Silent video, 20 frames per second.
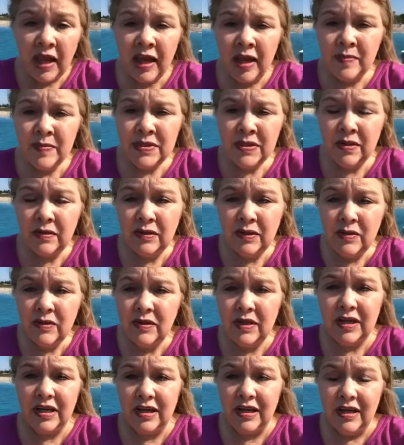
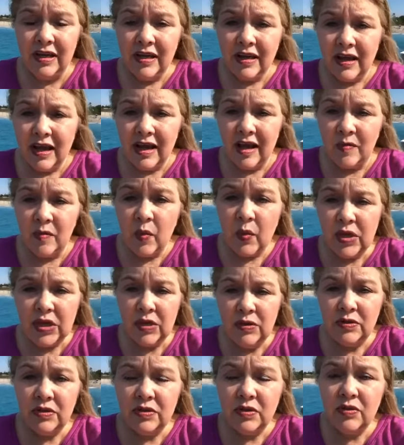absolutely. When
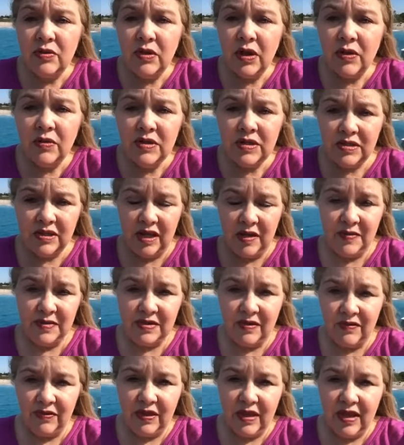you do those
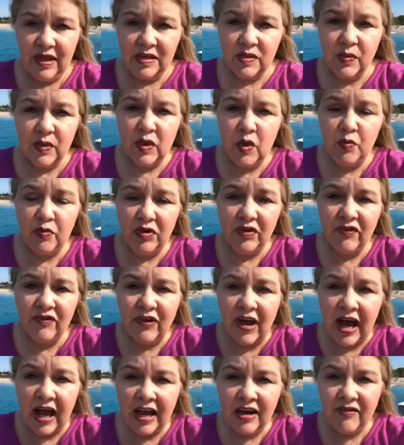types of things, when you
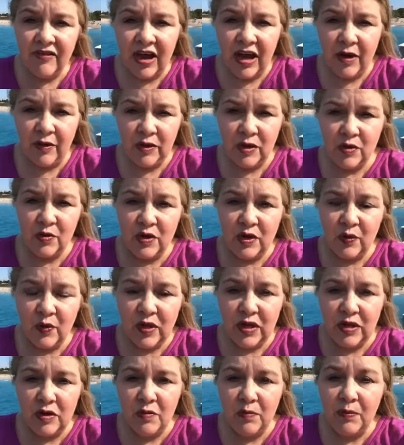provide value and
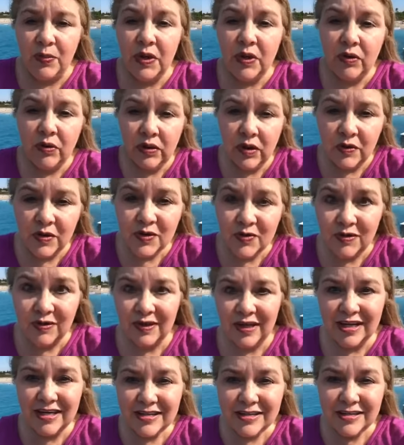when you build those
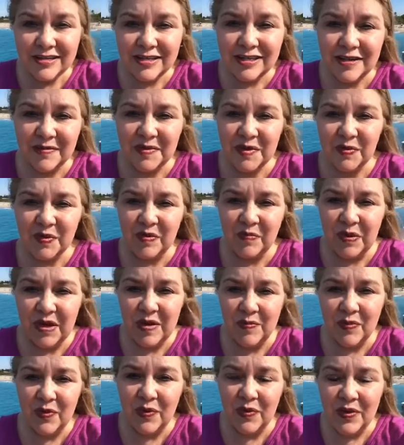relationships with
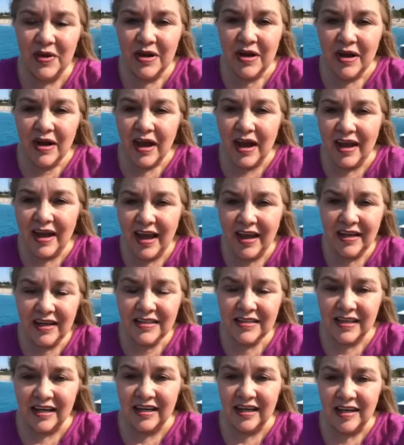people ahead
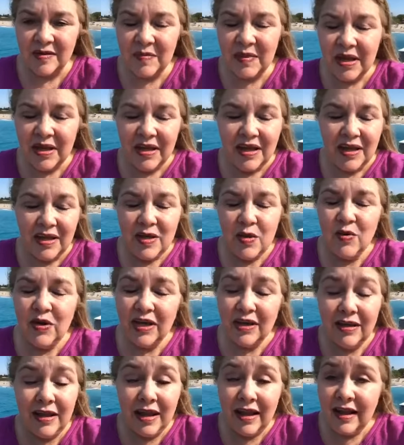of time, you
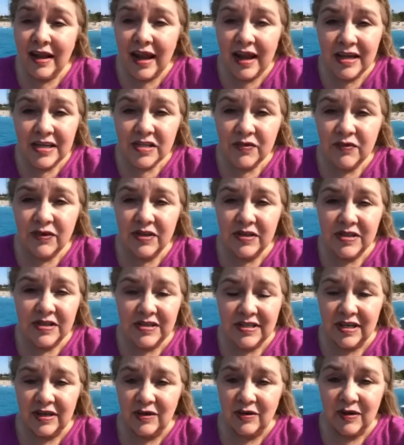can then ask for the
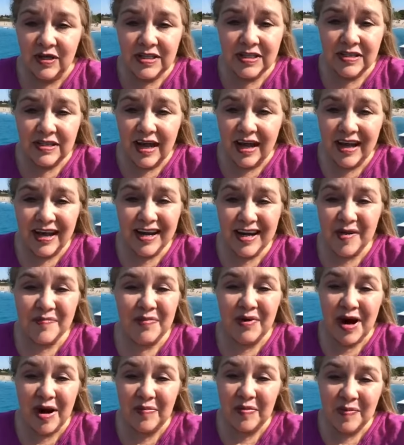sale. It's not a
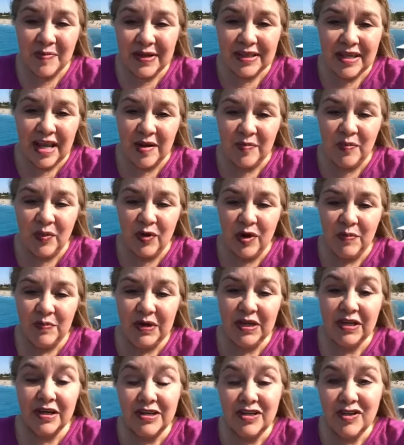problem at that point
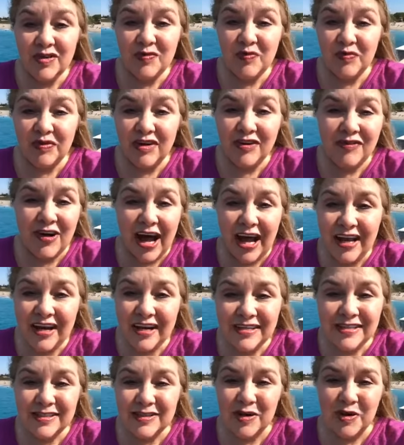because you've
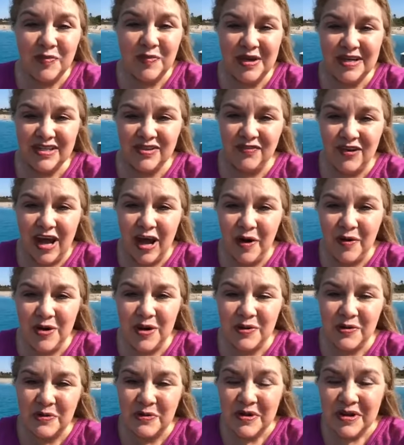provided so much
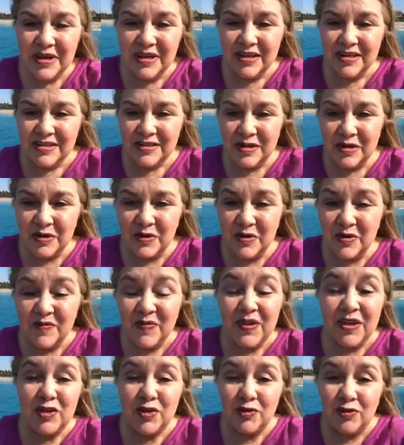value. So
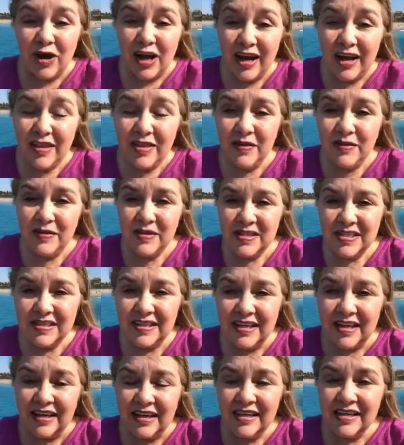try those
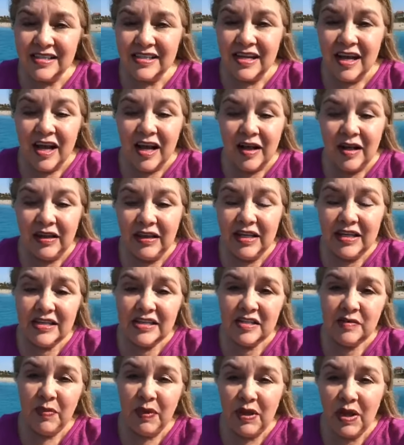things.
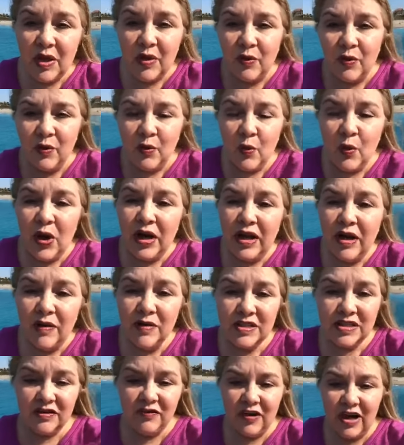List below, what
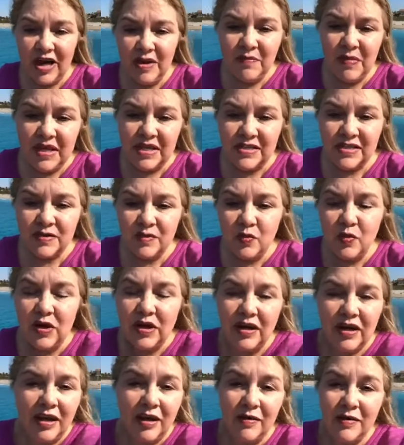else have I missed?
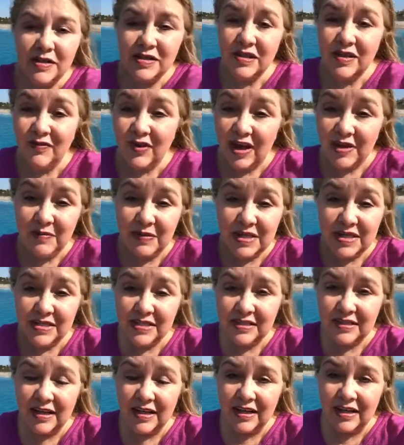What else have I
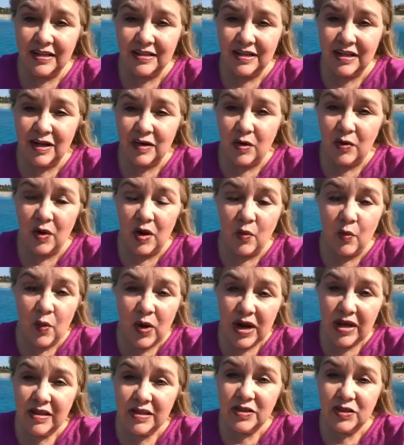missed that, a
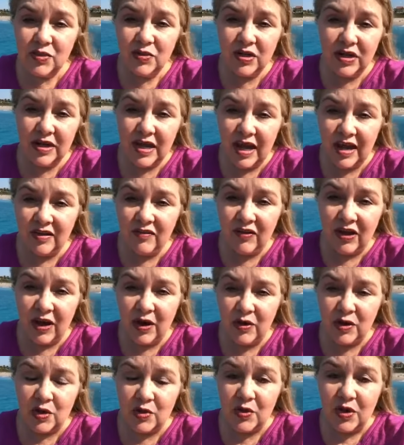way that you could add
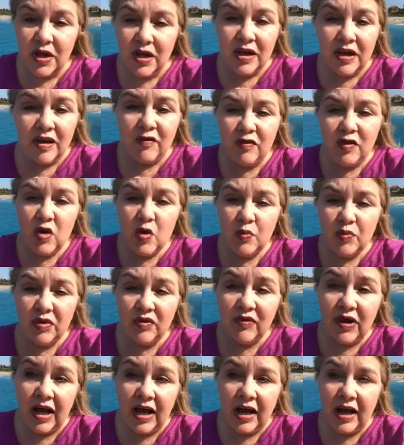value? If you
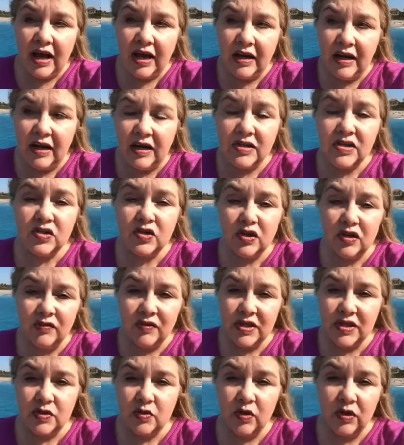provide a
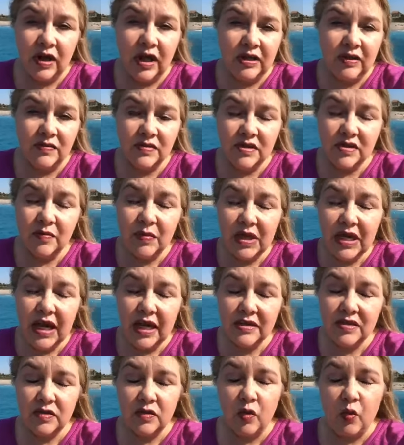service, or like if somebody
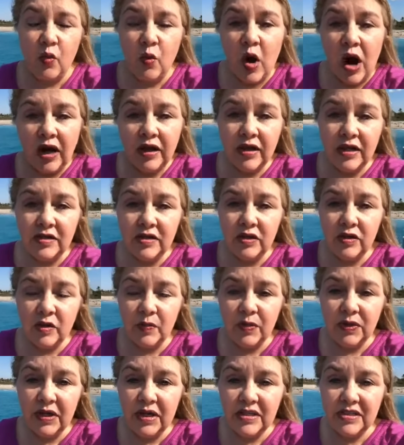has to walk into your
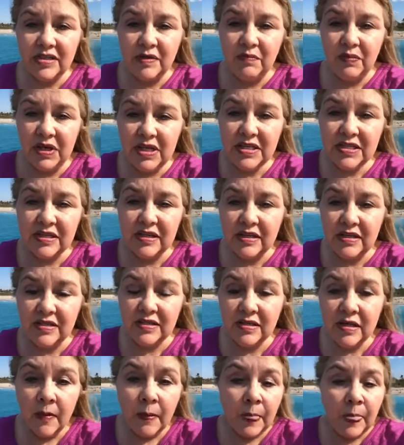place of
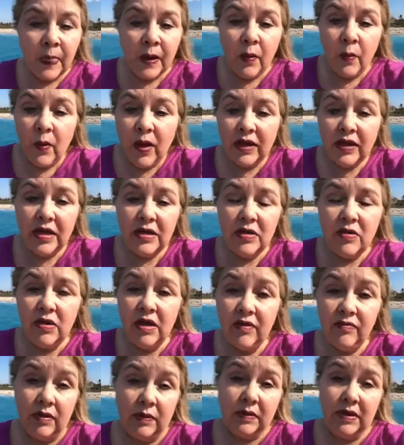business, what can you
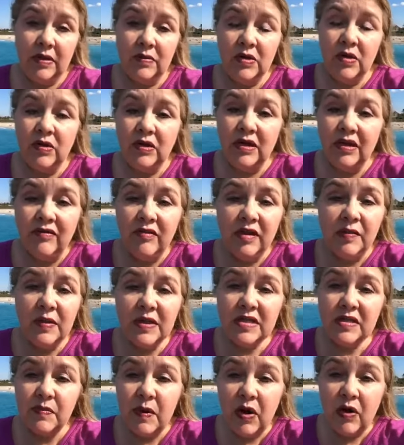give them? Can you give them
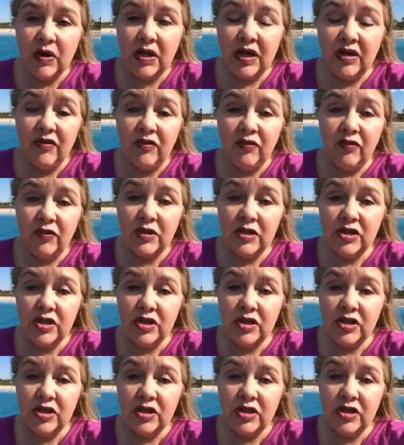a small gift for